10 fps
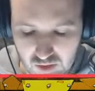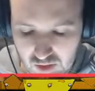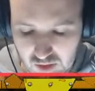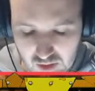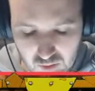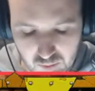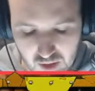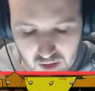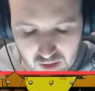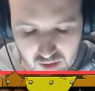to see
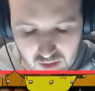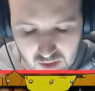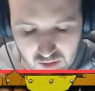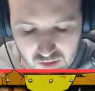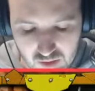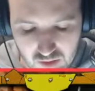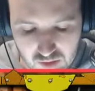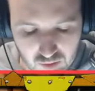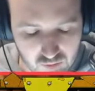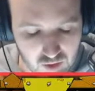updated and that
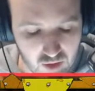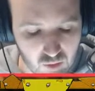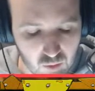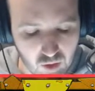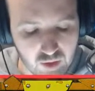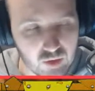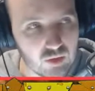sort of thing, or what